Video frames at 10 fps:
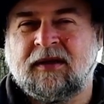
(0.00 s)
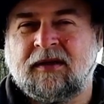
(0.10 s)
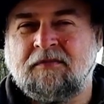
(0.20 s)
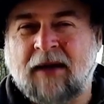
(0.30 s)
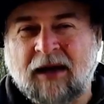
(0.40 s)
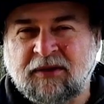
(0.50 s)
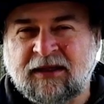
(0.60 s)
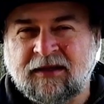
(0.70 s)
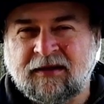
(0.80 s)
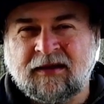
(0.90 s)

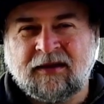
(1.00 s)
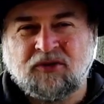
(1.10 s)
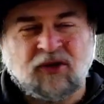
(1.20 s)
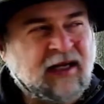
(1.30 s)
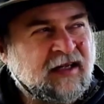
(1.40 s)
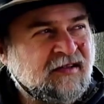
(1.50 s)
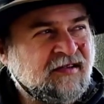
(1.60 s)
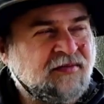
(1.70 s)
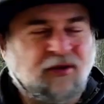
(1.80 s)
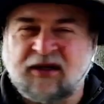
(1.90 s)
mountain trails,
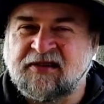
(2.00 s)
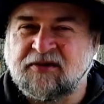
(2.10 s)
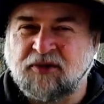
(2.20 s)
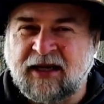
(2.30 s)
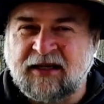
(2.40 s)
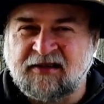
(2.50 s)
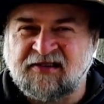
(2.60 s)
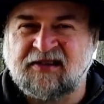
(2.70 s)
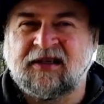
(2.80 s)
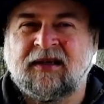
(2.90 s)
forest
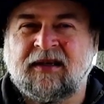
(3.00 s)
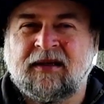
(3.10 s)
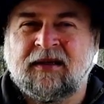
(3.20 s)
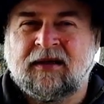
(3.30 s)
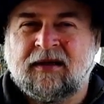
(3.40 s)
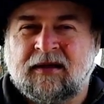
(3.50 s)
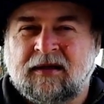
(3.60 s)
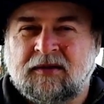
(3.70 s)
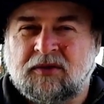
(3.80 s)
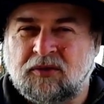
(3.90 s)
trails,
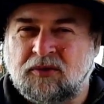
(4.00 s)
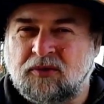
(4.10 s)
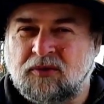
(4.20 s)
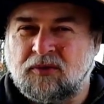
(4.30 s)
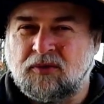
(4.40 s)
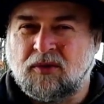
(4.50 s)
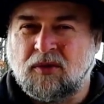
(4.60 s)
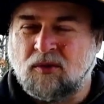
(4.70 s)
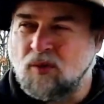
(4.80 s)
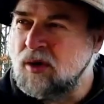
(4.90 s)
to
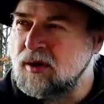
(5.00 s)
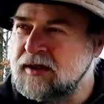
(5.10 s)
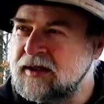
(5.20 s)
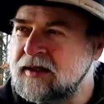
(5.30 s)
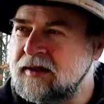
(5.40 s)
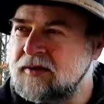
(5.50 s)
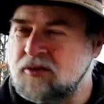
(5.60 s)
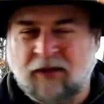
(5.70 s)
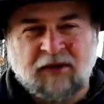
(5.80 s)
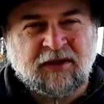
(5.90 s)
walk, to
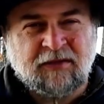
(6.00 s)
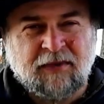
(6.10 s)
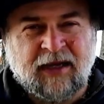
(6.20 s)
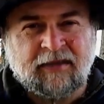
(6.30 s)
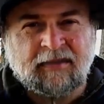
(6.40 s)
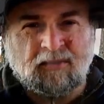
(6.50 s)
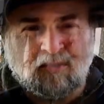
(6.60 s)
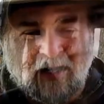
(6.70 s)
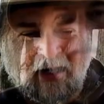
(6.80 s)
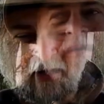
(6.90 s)
mountain bike, to
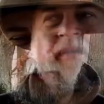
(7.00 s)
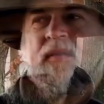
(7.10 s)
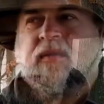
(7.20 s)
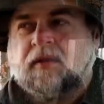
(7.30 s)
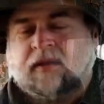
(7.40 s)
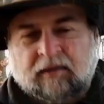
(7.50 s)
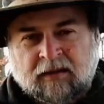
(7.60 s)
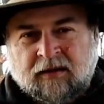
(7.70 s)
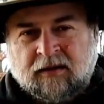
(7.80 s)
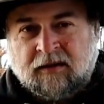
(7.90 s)
drive.
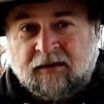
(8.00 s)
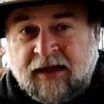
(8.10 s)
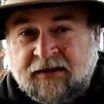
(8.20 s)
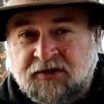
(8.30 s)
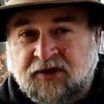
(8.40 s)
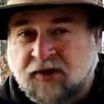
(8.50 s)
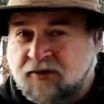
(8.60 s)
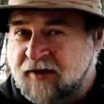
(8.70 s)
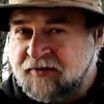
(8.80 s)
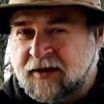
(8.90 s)
That
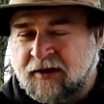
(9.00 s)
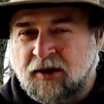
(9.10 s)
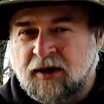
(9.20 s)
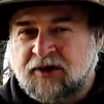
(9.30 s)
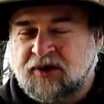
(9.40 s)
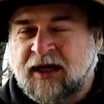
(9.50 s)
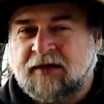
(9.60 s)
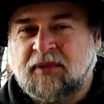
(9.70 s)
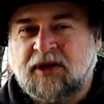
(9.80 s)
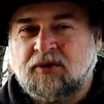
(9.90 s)
geographical knowledge
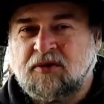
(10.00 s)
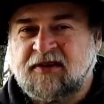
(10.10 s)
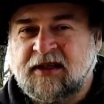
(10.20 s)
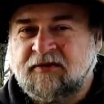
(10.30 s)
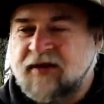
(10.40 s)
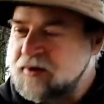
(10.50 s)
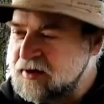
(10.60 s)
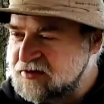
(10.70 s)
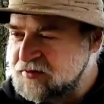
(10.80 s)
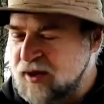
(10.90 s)
can be used in
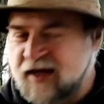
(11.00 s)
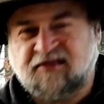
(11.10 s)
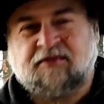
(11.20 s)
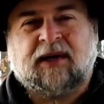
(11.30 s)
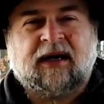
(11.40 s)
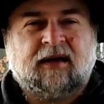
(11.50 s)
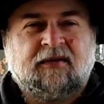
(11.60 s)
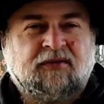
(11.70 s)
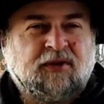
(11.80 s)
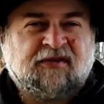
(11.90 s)
various ways by,
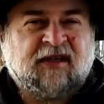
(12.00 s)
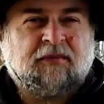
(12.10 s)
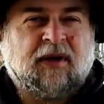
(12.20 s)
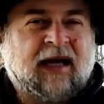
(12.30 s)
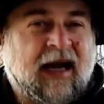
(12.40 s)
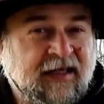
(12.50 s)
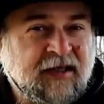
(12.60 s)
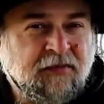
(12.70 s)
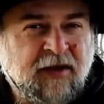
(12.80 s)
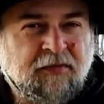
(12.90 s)
for example, guiding
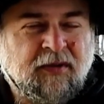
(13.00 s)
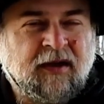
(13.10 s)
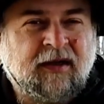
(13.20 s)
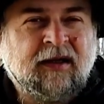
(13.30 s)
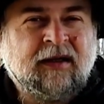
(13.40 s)
people,